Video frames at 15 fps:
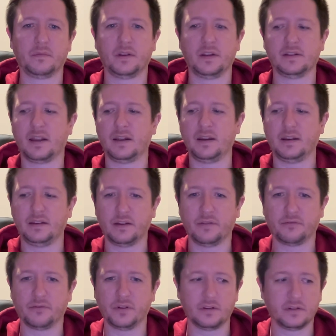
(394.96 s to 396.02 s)
is any
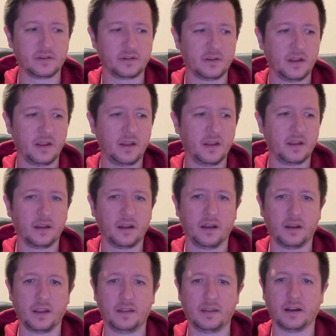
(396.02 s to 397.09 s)
different
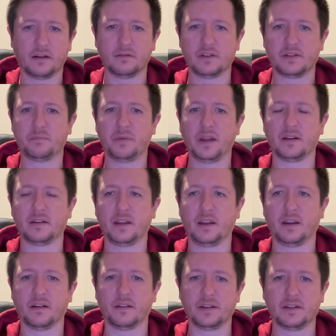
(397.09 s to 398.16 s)
in that respect.
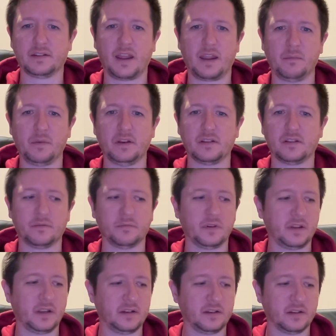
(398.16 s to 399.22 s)
They are the same
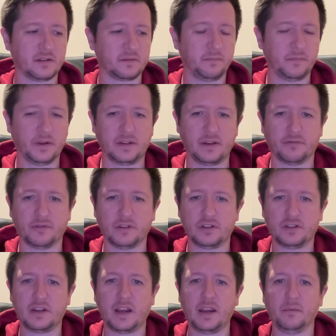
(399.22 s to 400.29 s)
instrument, they're just a
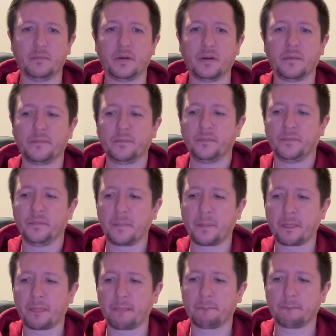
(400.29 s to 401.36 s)
different shape.
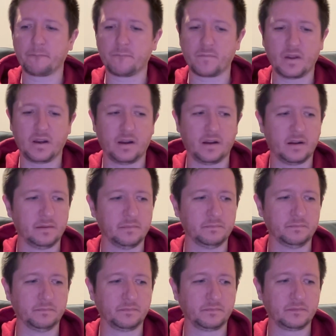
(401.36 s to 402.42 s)

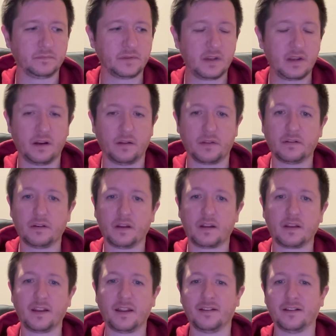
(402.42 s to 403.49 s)
Again,
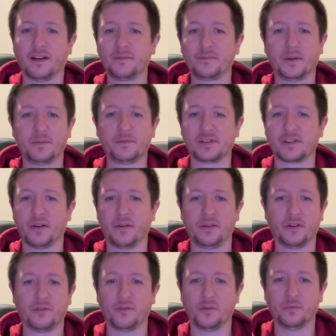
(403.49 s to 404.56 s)
I'm just
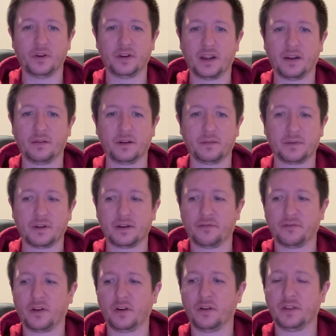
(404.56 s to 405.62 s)
going off on one now, and I'm going
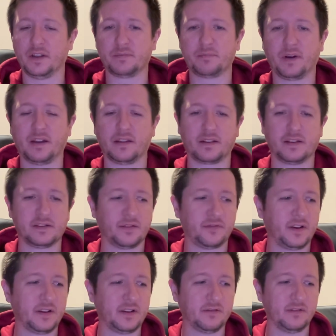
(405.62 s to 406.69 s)
to follow this path because I
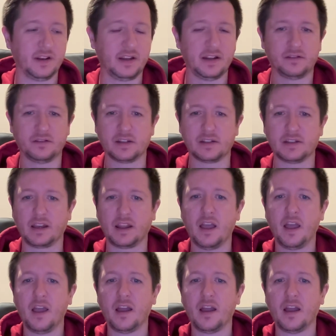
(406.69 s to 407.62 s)
find it really interesting.